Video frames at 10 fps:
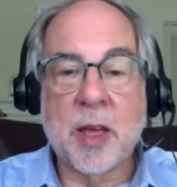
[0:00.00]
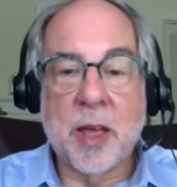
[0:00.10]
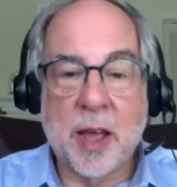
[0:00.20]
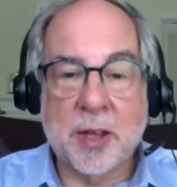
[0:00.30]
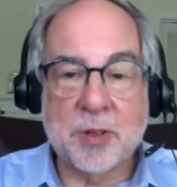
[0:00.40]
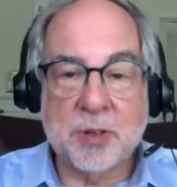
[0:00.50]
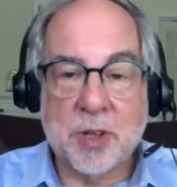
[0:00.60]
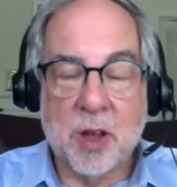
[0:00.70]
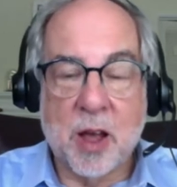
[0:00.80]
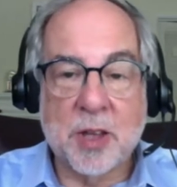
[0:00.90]

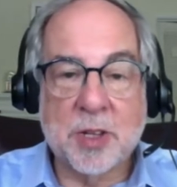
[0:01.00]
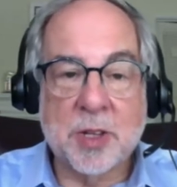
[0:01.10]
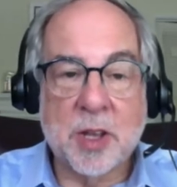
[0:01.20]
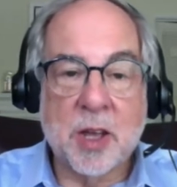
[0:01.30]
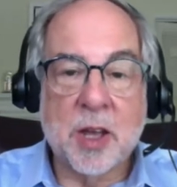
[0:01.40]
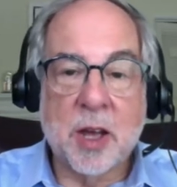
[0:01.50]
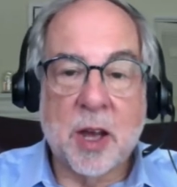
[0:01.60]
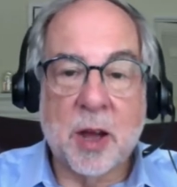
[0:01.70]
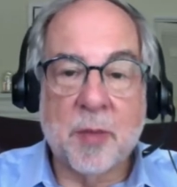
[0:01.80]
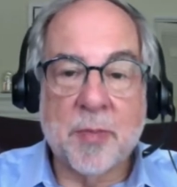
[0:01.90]
exercise
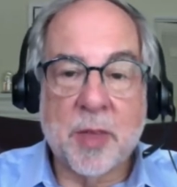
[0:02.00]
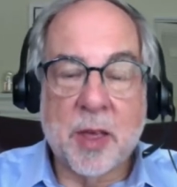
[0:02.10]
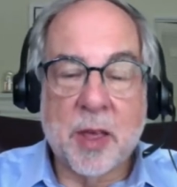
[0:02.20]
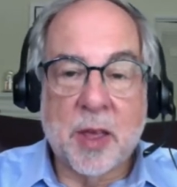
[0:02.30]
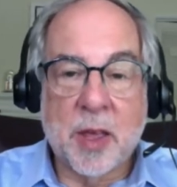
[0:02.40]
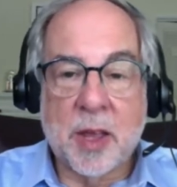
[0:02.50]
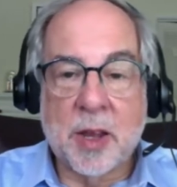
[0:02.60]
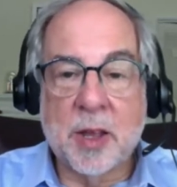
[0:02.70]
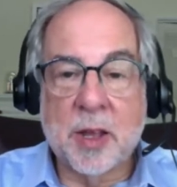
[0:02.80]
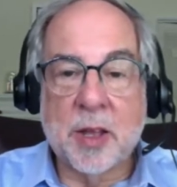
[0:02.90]

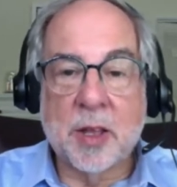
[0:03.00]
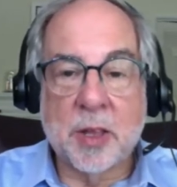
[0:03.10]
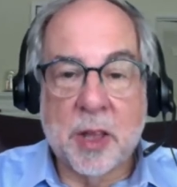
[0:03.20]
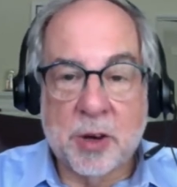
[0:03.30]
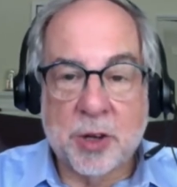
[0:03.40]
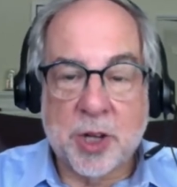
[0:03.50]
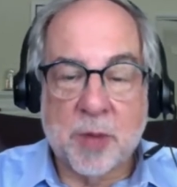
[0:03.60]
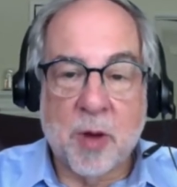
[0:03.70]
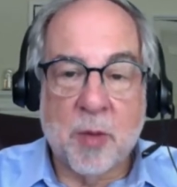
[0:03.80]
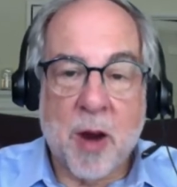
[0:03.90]
in leadership.
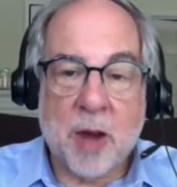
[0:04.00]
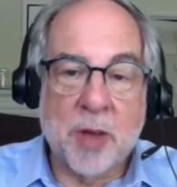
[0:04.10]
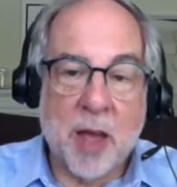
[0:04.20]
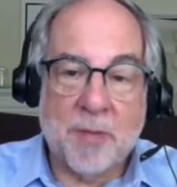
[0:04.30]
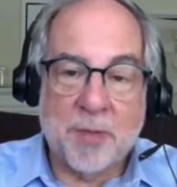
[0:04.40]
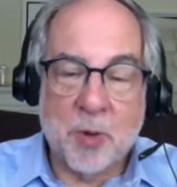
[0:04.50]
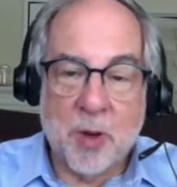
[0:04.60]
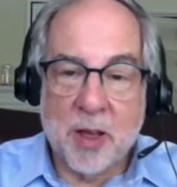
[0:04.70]
Well, Mark, we have to